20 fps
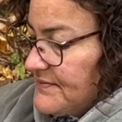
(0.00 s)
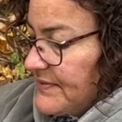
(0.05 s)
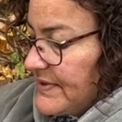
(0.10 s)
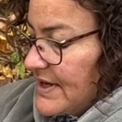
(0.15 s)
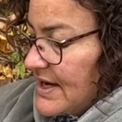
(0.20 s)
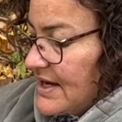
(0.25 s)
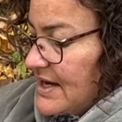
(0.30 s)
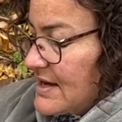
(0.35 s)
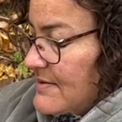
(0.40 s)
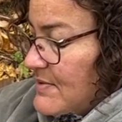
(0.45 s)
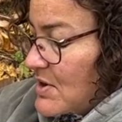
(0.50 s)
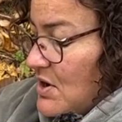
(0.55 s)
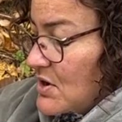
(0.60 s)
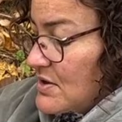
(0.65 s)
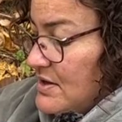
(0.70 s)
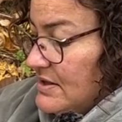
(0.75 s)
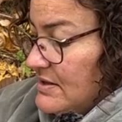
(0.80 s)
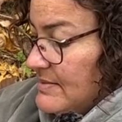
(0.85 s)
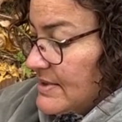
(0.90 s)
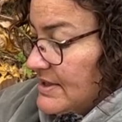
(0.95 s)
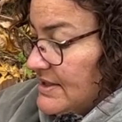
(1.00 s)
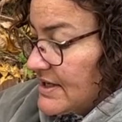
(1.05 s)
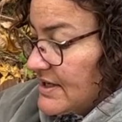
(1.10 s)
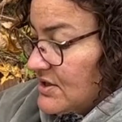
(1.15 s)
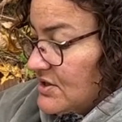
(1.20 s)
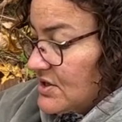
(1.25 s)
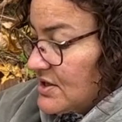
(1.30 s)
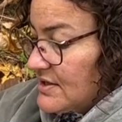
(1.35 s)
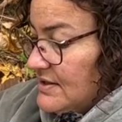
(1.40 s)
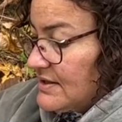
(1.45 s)
I keep calling them
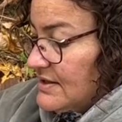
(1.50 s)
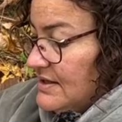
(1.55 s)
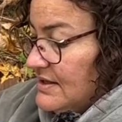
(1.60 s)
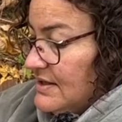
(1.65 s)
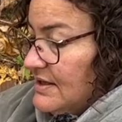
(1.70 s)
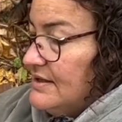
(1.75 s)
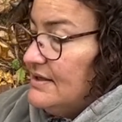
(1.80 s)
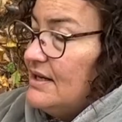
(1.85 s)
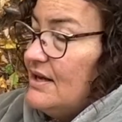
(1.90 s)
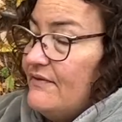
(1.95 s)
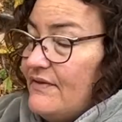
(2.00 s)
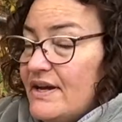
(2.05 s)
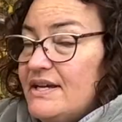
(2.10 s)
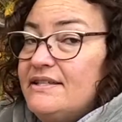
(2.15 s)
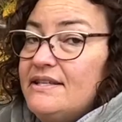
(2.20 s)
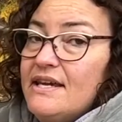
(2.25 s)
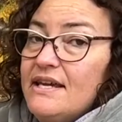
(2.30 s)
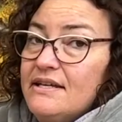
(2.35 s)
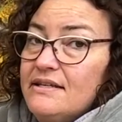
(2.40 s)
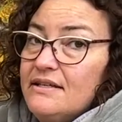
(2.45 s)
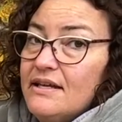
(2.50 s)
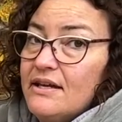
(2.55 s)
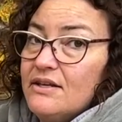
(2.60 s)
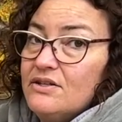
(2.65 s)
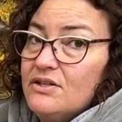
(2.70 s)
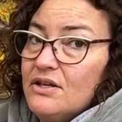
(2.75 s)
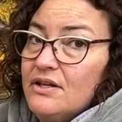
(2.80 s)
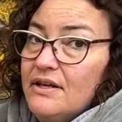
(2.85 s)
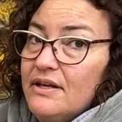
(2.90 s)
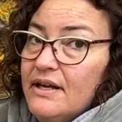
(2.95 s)
intentions. If I say
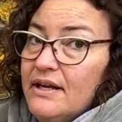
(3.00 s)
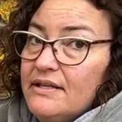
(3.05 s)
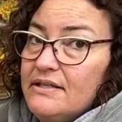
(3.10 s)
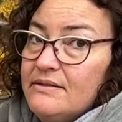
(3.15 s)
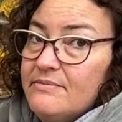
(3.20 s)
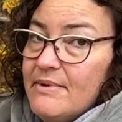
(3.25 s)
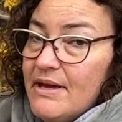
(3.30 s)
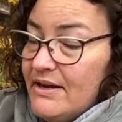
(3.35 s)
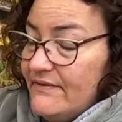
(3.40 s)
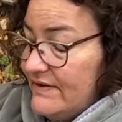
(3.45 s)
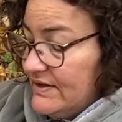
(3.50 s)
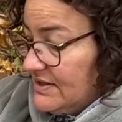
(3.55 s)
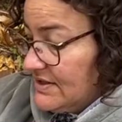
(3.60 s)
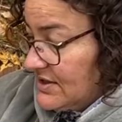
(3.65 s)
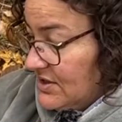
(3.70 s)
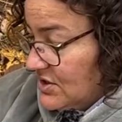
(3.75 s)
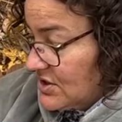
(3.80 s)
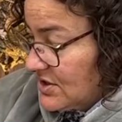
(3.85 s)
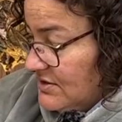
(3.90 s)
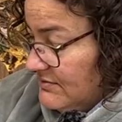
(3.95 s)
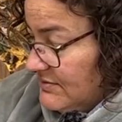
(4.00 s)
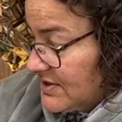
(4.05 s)
intention, it's manifestation.